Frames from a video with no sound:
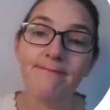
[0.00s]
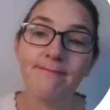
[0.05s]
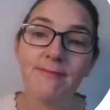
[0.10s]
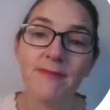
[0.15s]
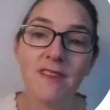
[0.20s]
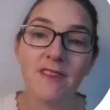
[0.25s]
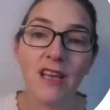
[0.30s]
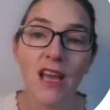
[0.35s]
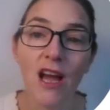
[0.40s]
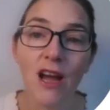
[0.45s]

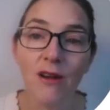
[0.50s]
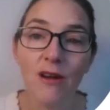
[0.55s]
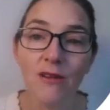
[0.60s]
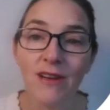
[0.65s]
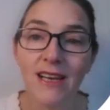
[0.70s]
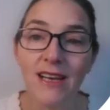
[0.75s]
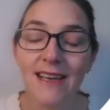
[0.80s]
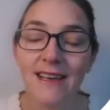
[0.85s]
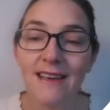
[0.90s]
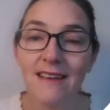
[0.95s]
So you only
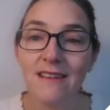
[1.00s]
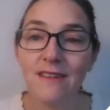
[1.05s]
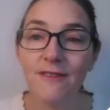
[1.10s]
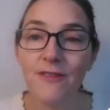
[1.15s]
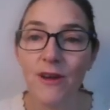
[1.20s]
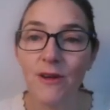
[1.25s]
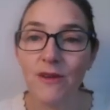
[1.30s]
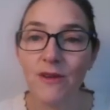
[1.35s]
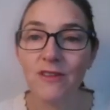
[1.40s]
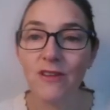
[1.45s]
needed to
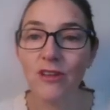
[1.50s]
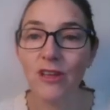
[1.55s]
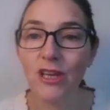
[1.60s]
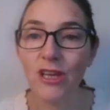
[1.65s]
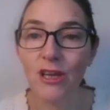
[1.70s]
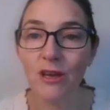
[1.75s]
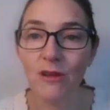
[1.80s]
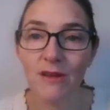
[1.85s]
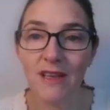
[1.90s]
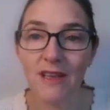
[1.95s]
focus on the
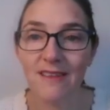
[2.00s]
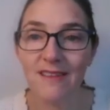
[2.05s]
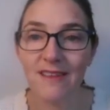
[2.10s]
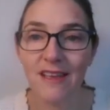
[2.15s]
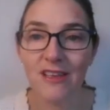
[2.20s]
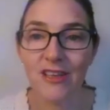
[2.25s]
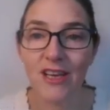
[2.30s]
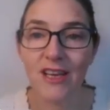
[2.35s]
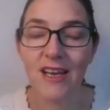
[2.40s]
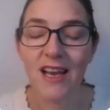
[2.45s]
units
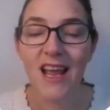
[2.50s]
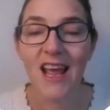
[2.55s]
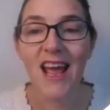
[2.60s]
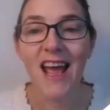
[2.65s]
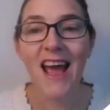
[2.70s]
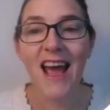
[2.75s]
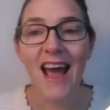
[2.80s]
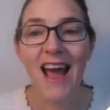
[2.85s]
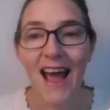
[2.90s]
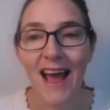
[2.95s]
digit,
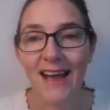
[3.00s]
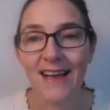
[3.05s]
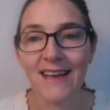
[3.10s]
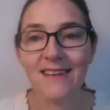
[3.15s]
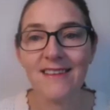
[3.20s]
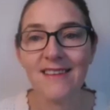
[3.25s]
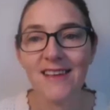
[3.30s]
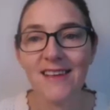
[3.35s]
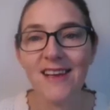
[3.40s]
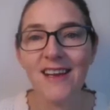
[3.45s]

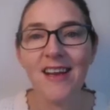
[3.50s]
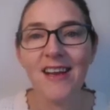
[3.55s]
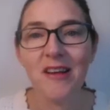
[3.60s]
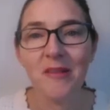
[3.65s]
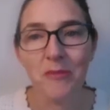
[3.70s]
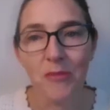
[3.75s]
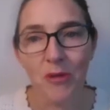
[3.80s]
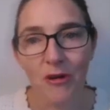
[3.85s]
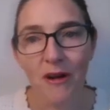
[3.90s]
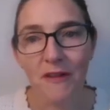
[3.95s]
and
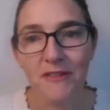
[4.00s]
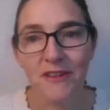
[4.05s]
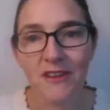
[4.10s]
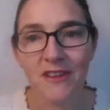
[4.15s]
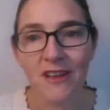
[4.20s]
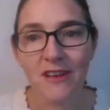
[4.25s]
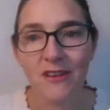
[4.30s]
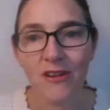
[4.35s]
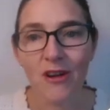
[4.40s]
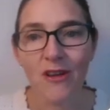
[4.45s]
more often
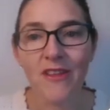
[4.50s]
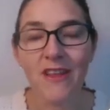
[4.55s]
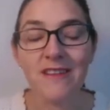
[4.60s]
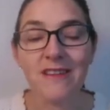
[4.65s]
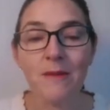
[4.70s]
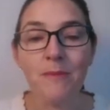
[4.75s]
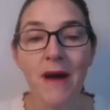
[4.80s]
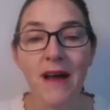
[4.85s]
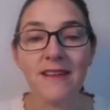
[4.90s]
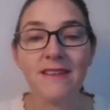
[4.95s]
than not there's a
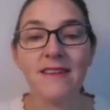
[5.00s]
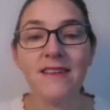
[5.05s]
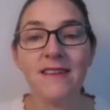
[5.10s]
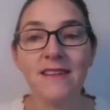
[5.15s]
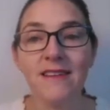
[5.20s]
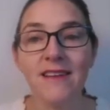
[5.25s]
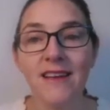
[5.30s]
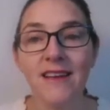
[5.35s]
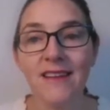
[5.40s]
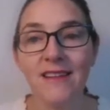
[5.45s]
pattern
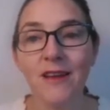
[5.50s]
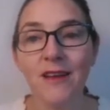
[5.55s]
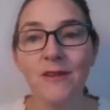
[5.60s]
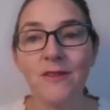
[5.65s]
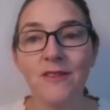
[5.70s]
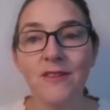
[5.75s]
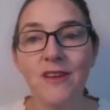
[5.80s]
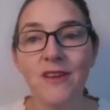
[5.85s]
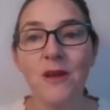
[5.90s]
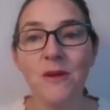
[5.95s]
in
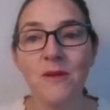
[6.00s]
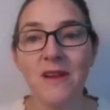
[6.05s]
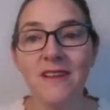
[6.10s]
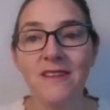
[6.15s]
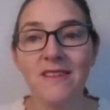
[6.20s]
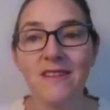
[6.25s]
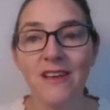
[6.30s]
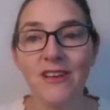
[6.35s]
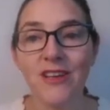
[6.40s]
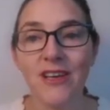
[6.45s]
those
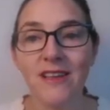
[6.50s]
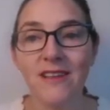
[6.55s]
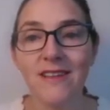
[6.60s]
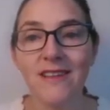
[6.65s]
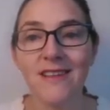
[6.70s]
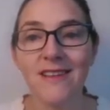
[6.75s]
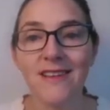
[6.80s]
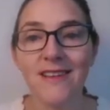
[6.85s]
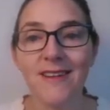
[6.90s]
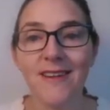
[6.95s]
units
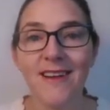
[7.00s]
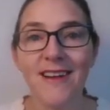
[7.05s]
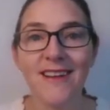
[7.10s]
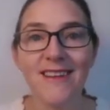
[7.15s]
digits.